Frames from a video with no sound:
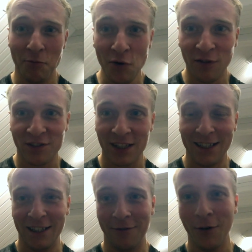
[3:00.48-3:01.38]
moves and
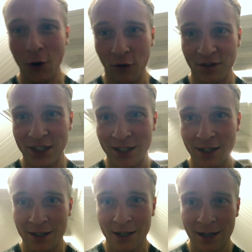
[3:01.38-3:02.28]
it evolves
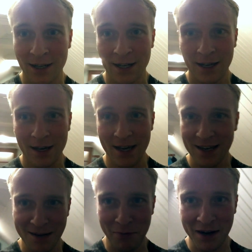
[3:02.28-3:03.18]

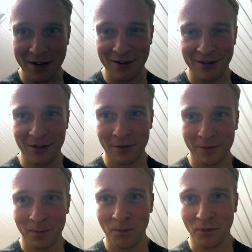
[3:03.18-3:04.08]
independent
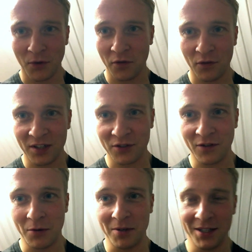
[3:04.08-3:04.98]
of the rest of
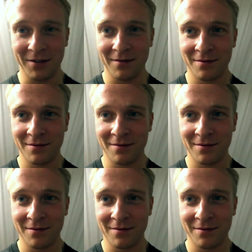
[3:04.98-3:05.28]
our body.